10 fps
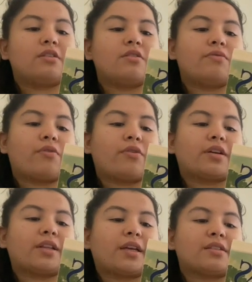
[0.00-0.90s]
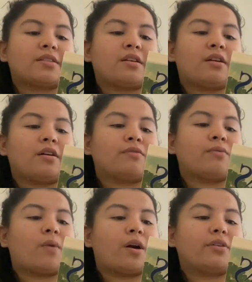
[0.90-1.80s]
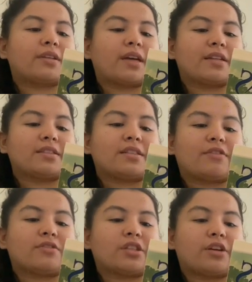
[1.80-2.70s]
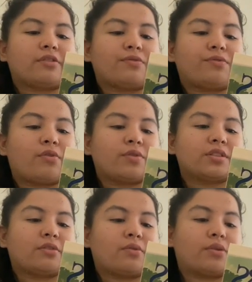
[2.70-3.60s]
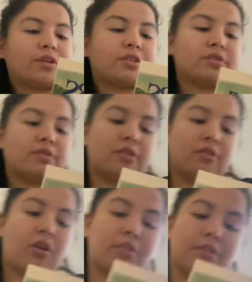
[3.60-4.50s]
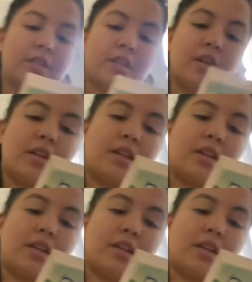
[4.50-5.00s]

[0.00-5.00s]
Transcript: 4 clans of wildcats have shared the forest according to the laws